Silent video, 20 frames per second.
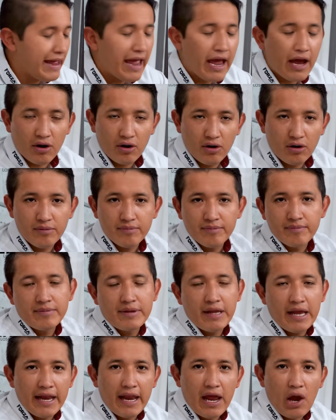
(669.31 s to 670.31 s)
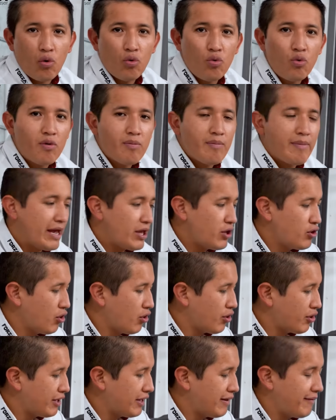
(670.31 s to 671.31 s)
In fact, in some
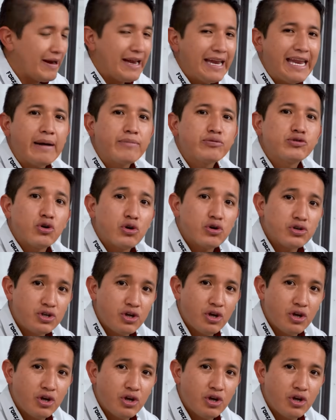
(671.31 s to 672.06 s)
cases black